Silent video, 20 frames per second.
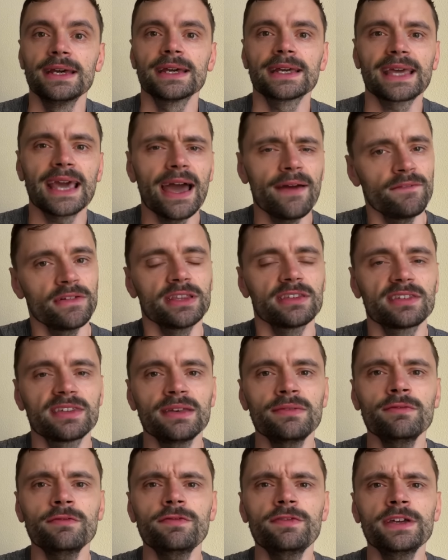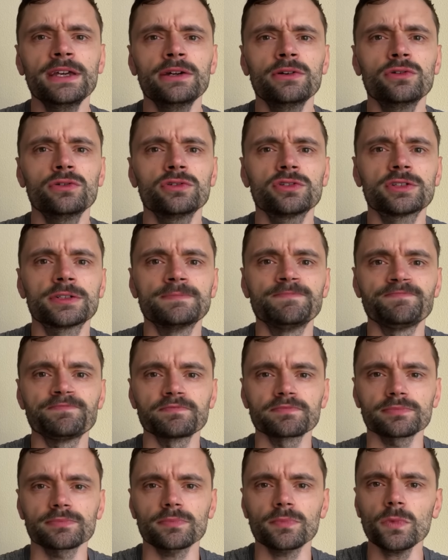Kevin Sinfield
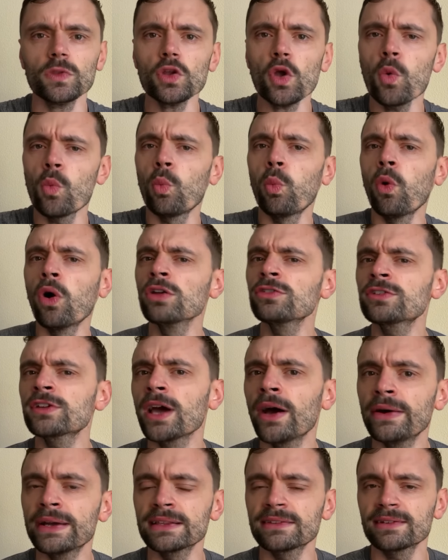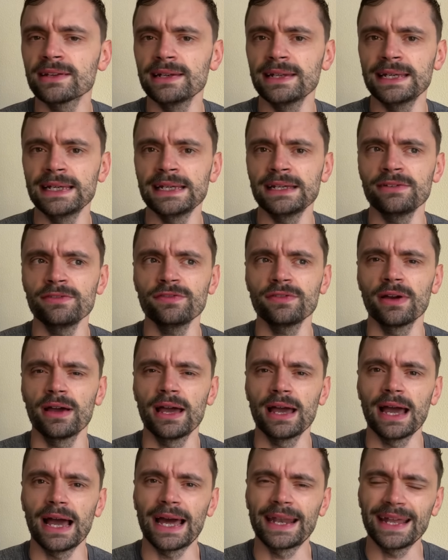was going to leave
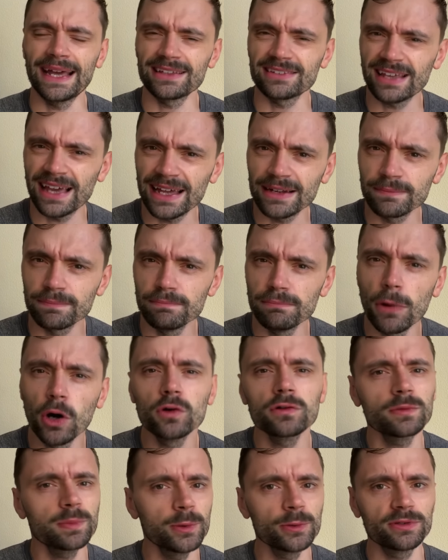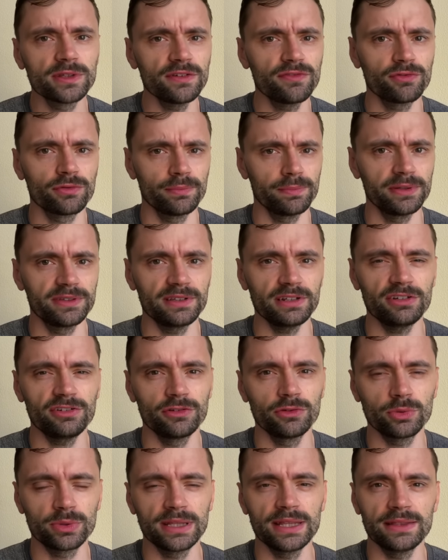and has had multiple different
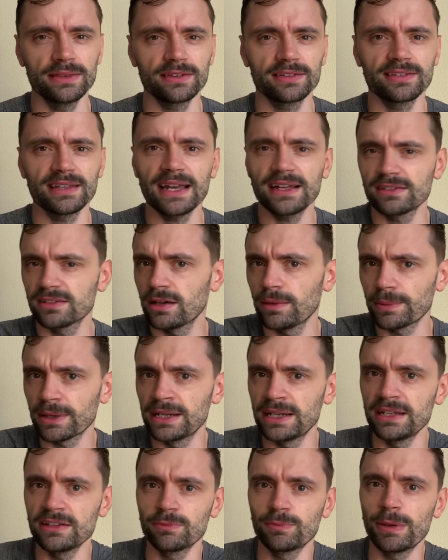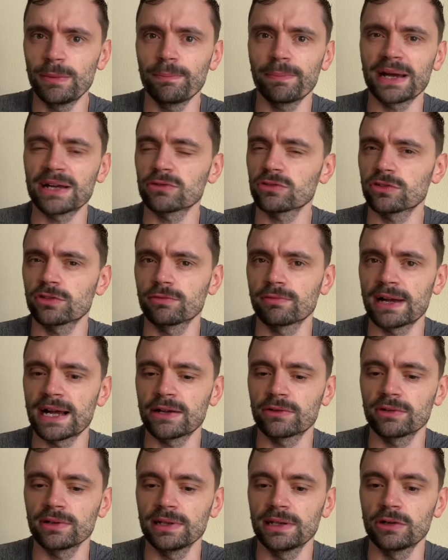positions within the setup and has been bounced
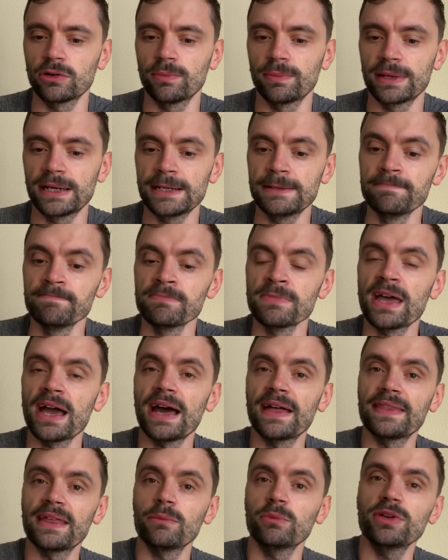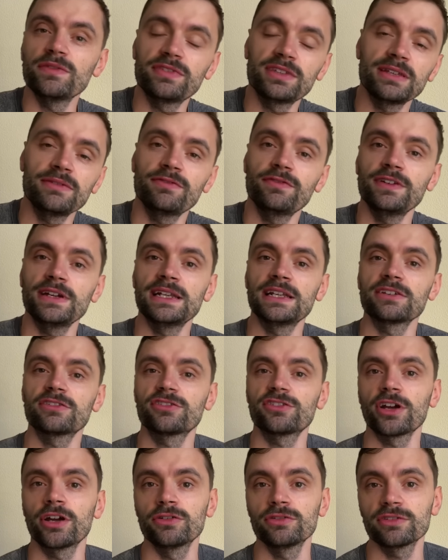around a little bit. And then we've seen Felix
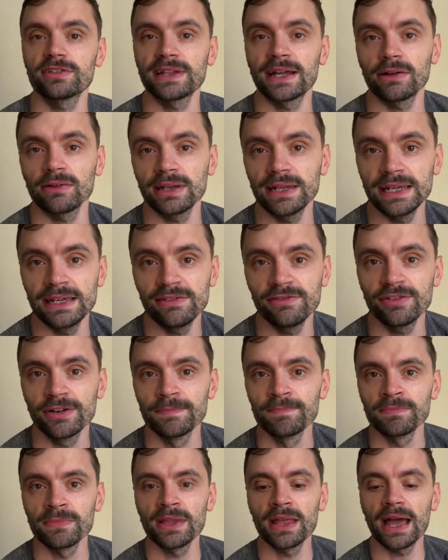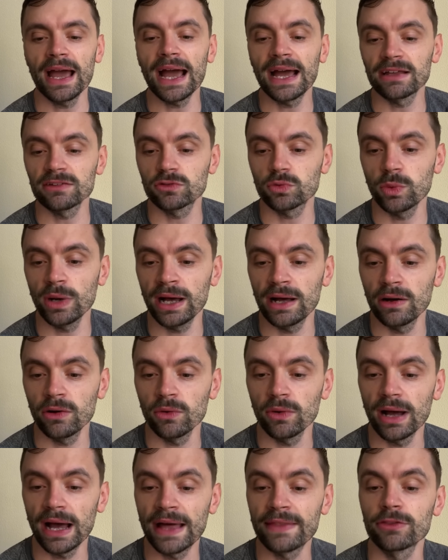Jones now leave as
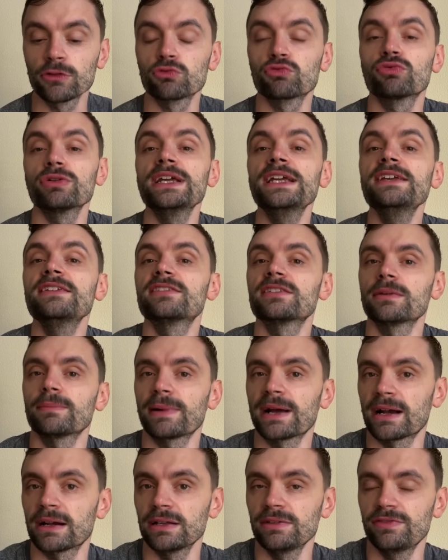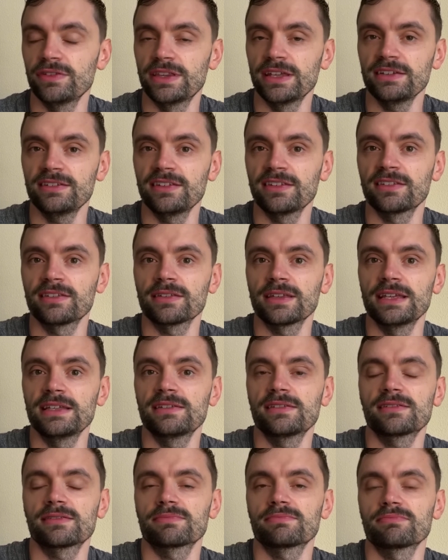well. And the reason apparently for this
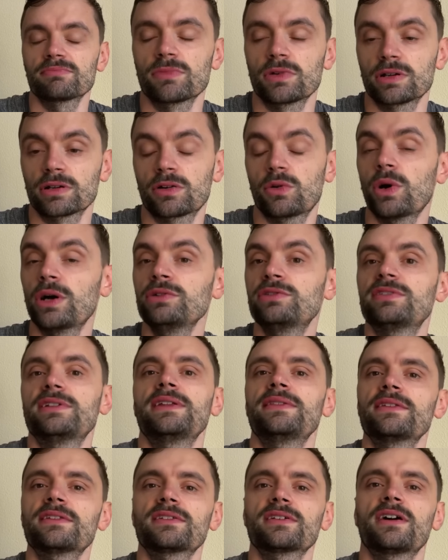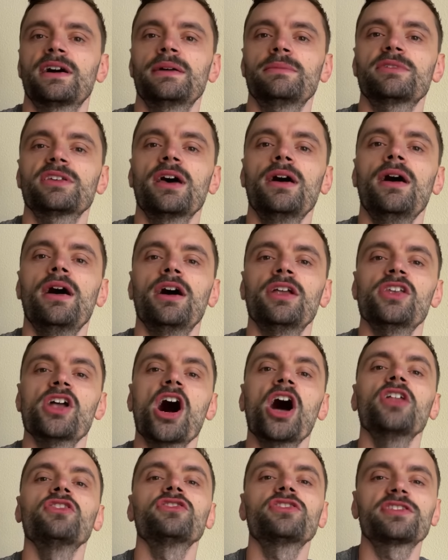is quoted in the Times, an
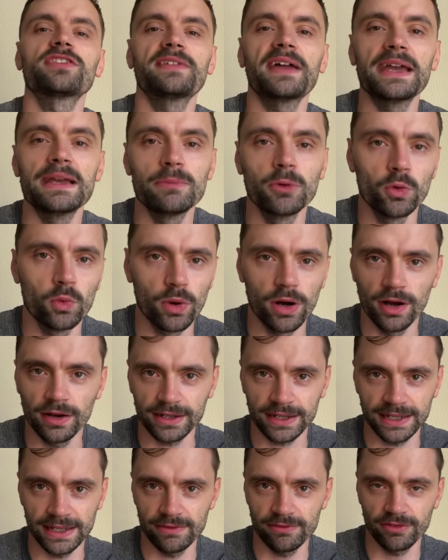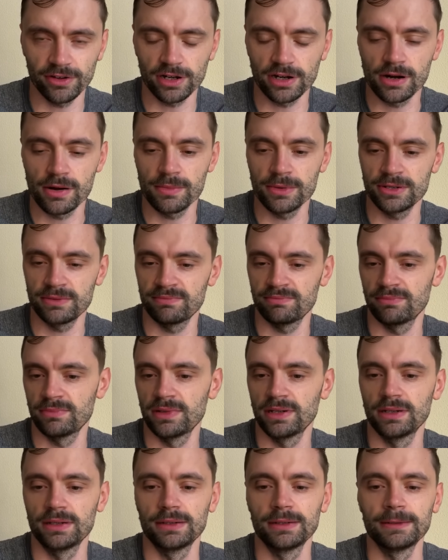unstable working environment,
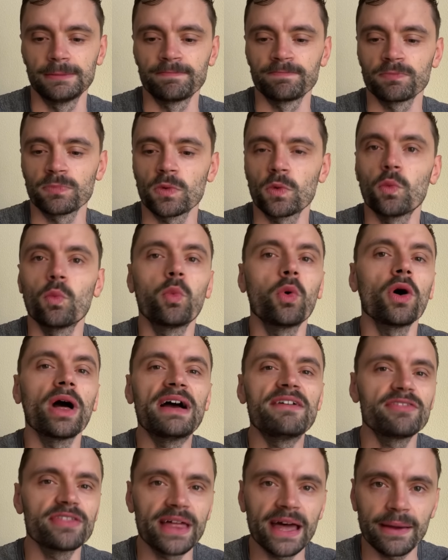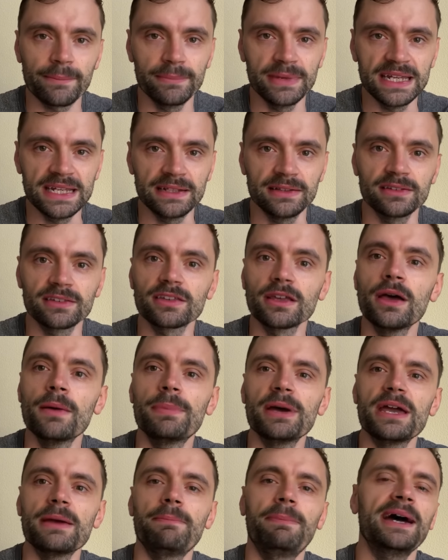whatever that means.
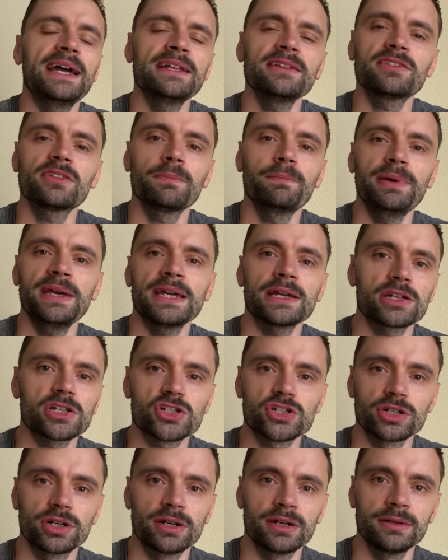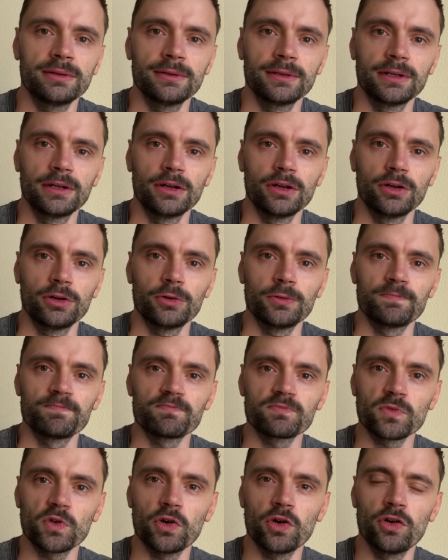But it paints a picture
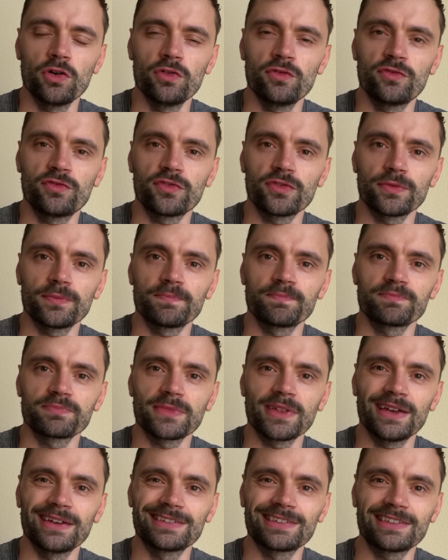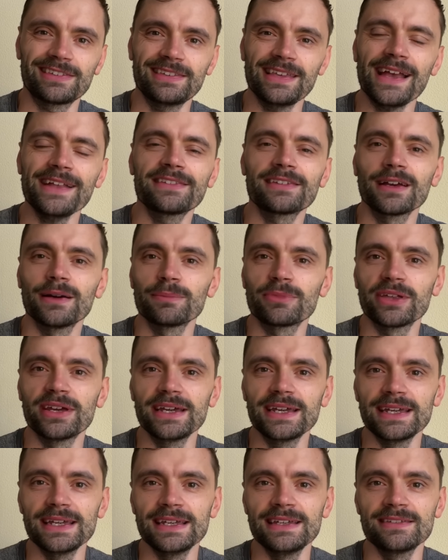of a setup
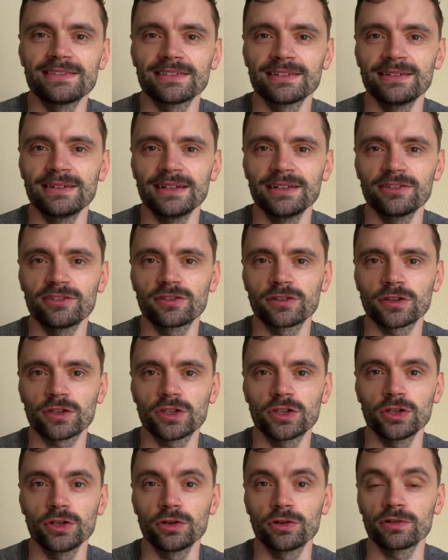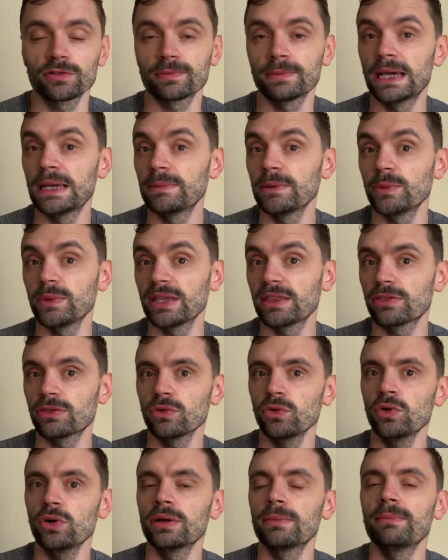that isn't as secure as maybe we
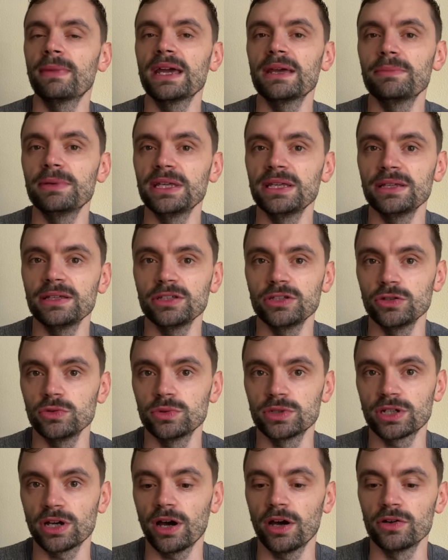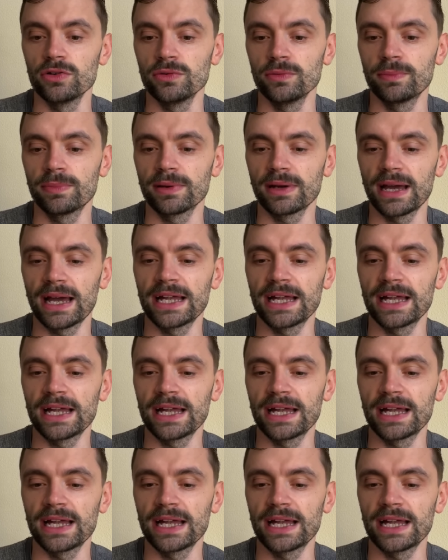thought and maybe you would hope.